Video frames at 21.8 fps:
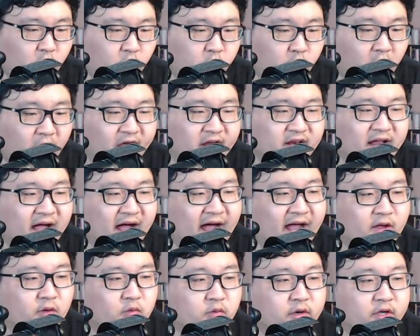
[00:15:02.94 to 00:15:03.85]
what
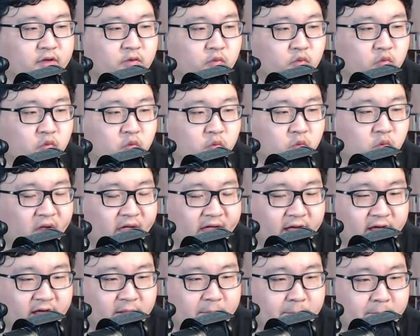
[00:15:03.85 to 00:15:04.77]
I would
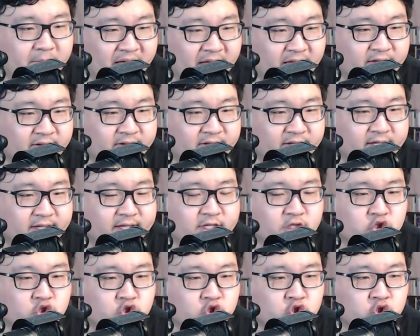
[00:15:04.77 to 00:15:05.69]
recommend
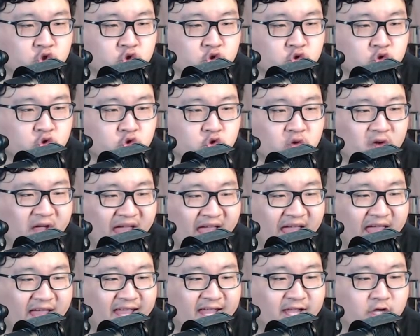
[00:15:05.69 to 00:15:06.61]
to
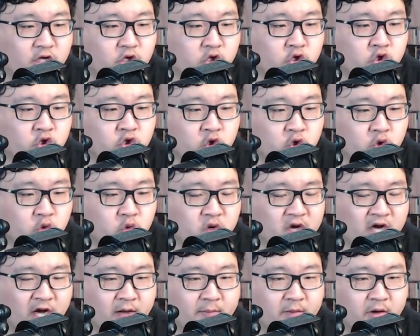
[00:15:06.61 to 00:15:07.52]
a
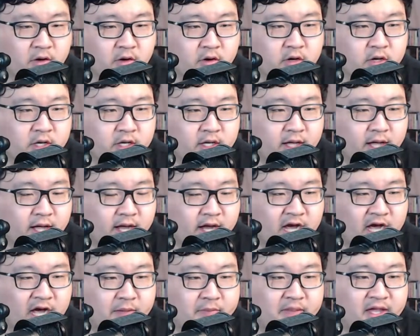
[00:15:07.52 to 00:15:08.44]
newcomer
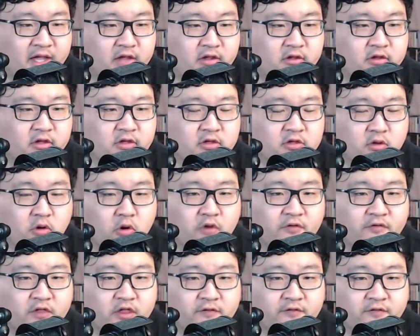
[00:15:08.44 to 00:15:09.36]
coming into the
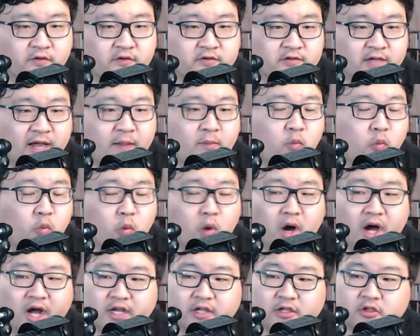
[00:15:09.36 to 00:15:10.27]
store for the first time,
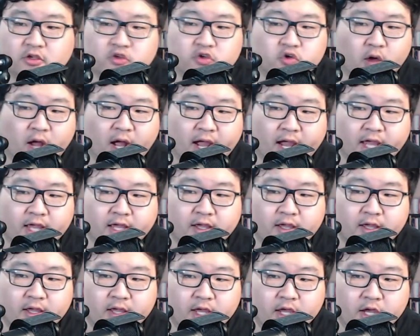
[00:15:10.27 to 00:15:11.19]
wanting to try
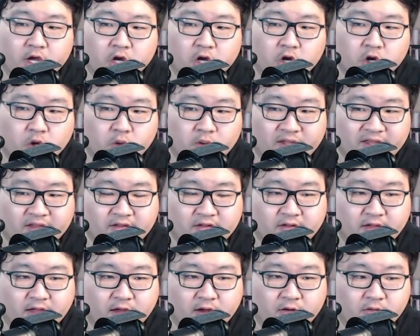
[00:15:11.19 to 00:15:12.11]
Korean
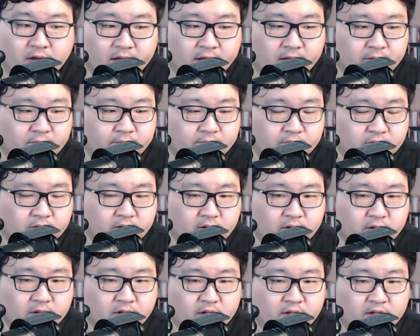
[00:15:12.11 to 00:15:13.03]
snack, right?
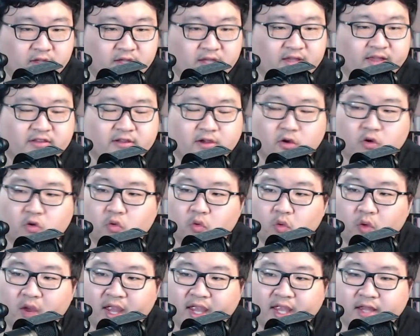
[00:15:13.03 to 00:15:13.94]
I think that's a
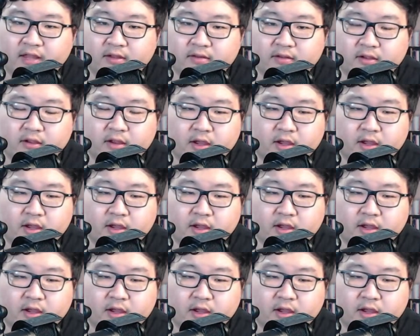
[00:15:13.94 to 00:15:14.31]
great